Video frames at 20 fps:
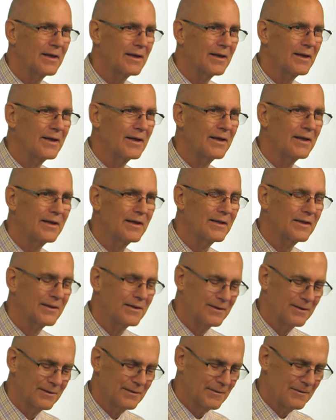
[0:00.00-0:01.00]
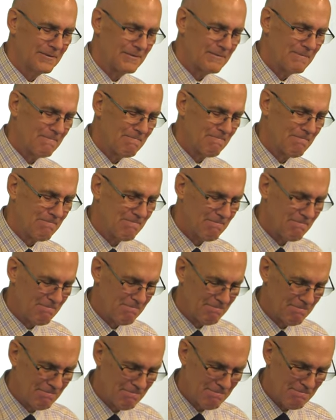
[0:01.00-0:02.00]

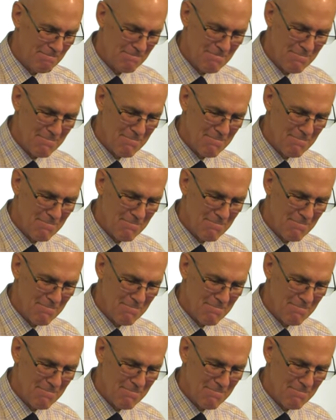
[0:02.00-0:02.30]
No one is speaking in this clip.